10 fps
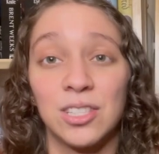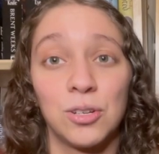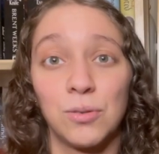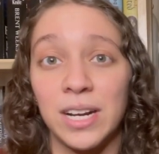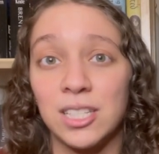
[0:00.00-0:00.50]
it's a
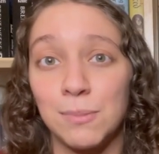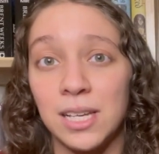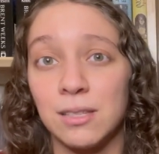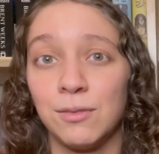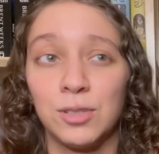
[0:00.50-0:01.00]
great
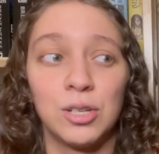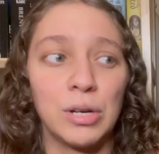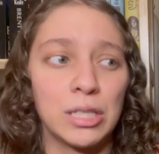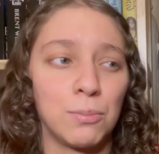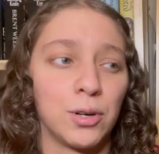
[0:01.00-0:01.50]
space to
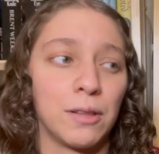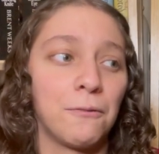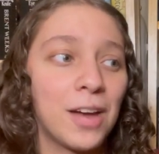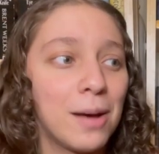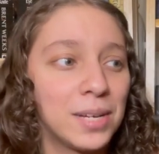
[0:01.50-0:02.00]
explore the
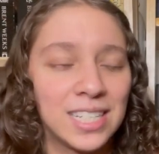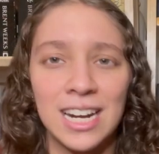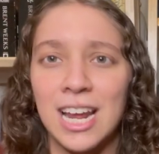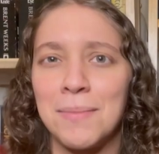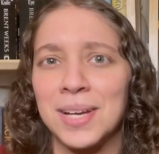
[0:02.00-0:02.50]
family
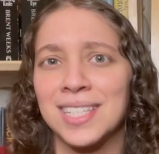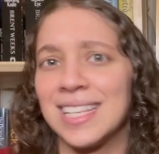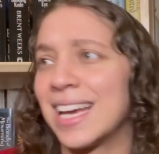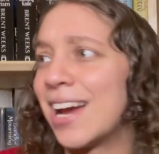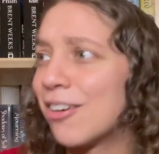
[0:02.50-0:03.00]
dynamics,
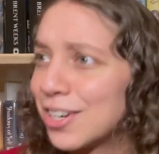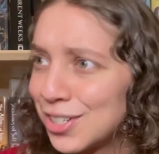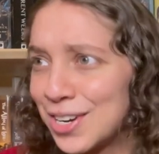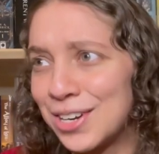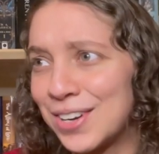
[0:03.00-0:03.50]
the
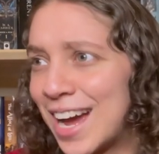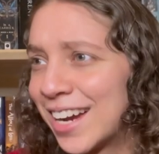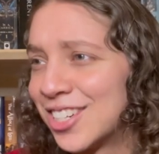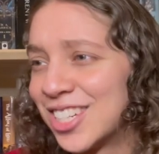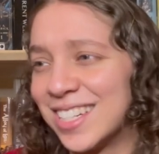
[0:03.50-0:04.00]
character
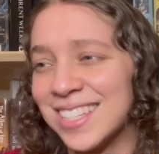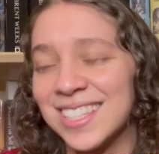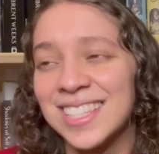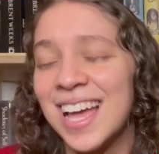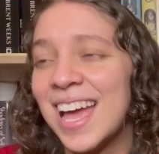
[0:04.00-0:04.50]

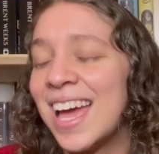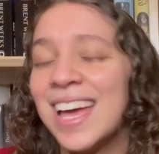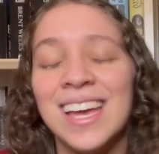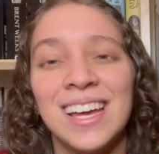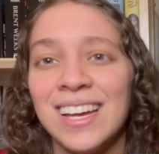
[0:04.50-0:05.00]
interactions.
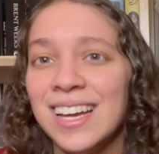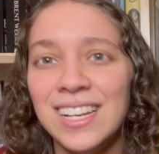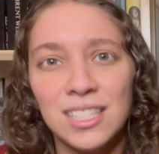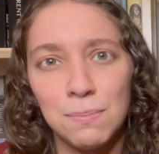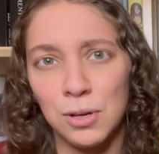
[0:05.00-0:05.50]

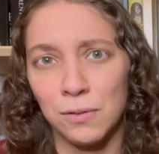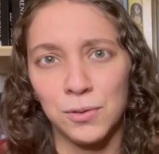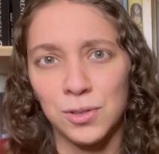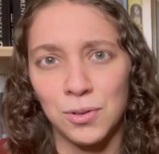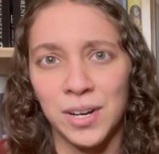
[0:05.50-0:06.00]
It's a
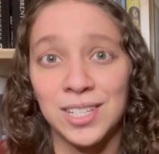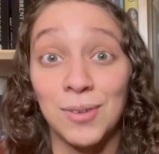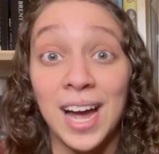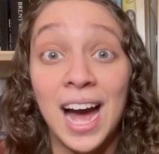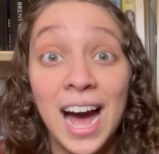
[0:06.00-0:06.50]
beautiful story, so
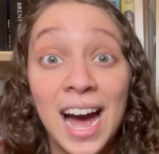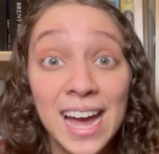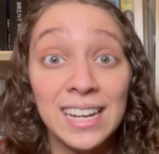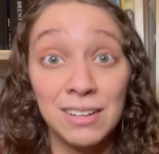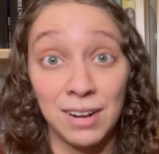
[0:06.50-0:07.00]
I
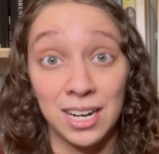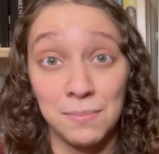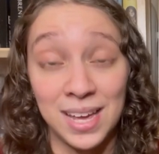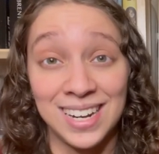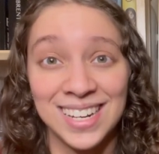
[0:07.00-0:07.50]
highly
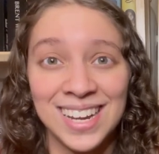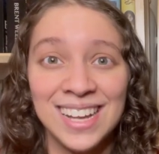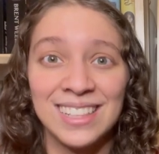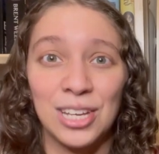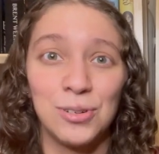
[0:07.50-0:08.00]
recommend
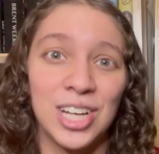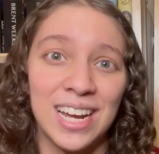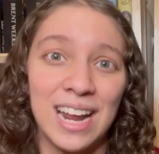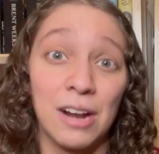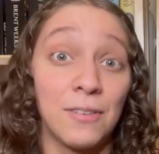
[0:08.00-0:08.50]
that you
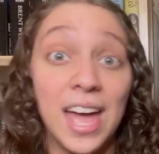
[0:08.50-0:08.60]
check it out. If